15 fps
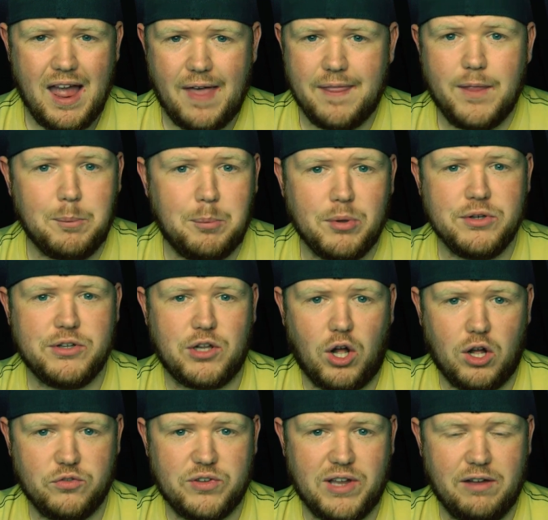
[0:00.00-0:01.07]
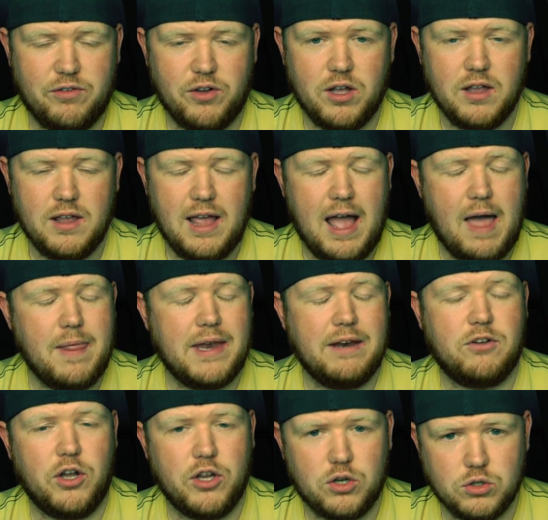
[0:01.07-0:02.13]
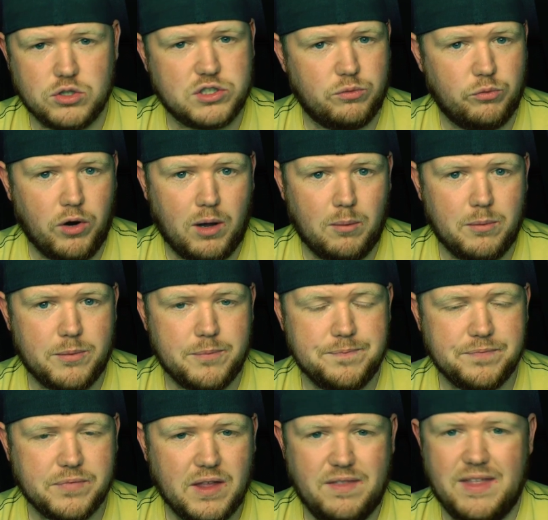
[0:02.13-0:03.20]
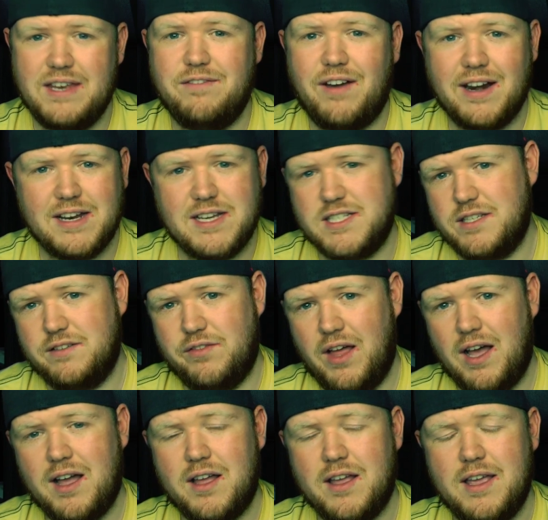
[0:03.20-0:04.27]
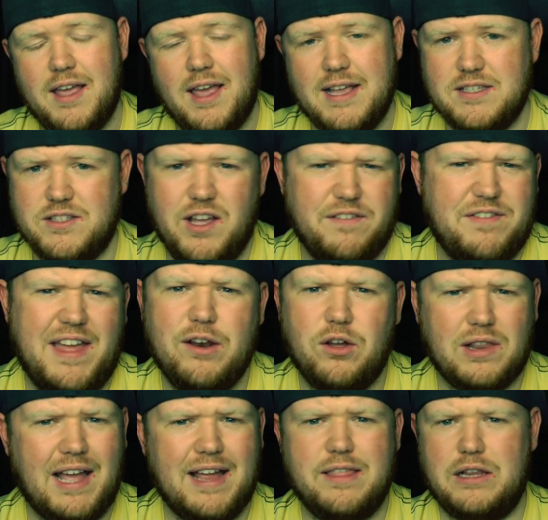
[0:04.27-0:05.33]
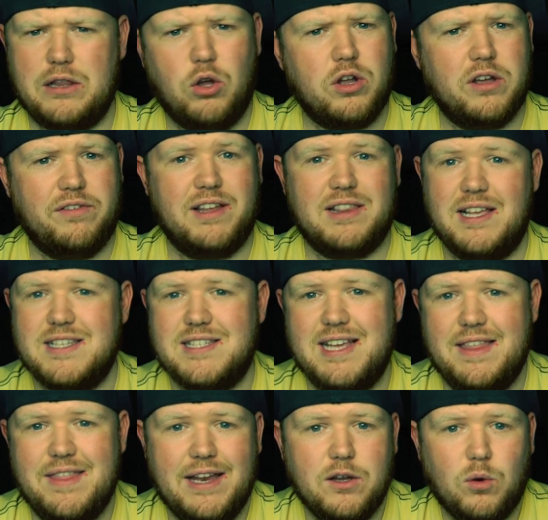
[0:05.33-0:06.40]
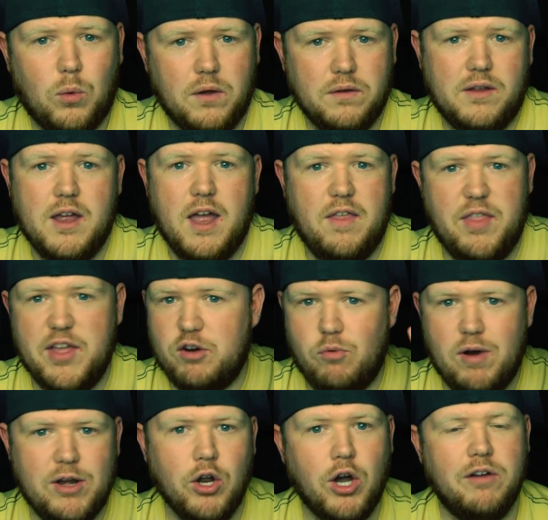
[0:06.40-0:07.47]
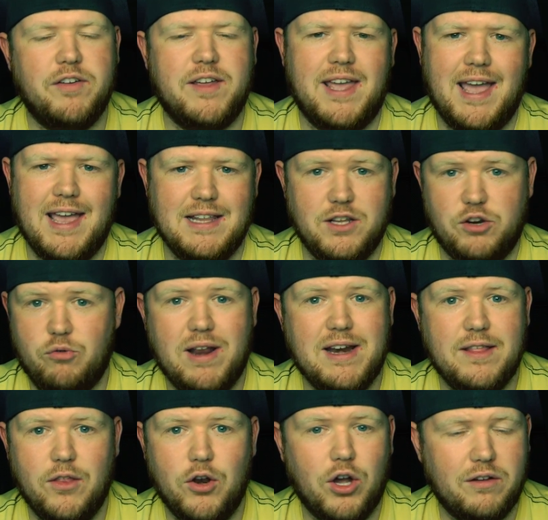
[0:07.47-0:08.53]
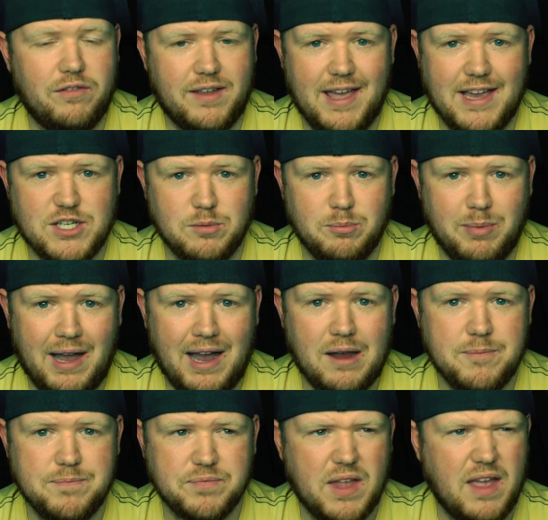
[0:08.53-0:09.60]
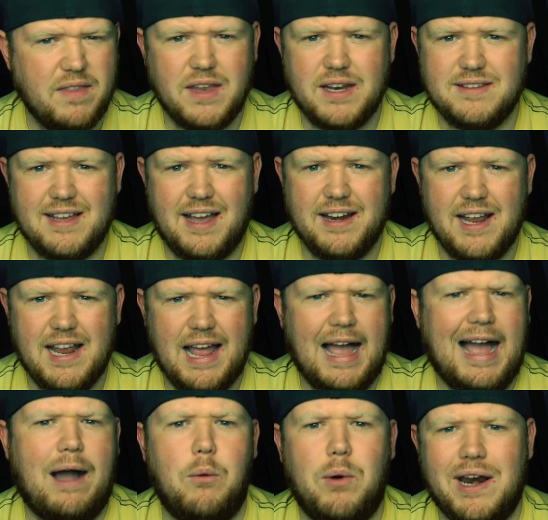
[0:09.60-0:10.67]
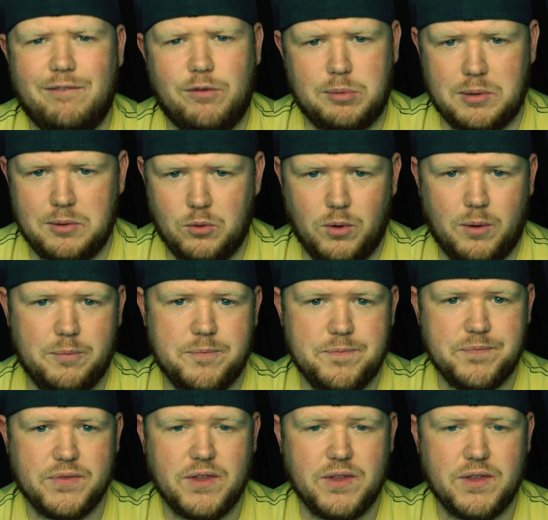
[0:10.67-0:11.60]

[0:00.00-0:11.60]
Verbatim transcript: And they'll bundle it all together and then you've got your custom ROM. The advantages of that is that if they don't like the look of it, let's say they don't want the green notification the green in the notification bar, they decide I want to have a blue one.